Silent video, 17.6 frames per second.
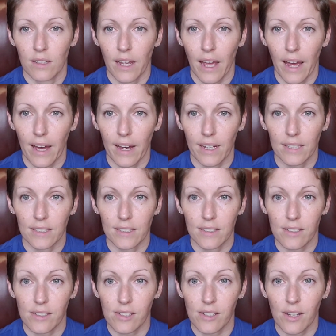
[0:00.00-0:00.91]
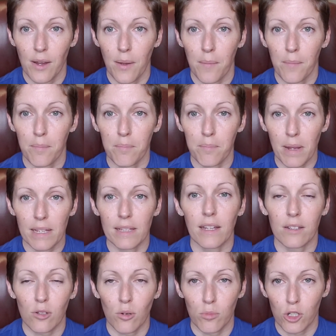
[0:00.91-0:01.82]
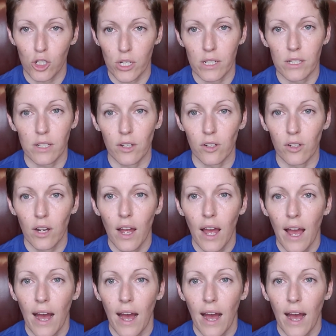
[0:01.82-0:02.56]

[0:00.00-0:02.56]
has made that so much easier.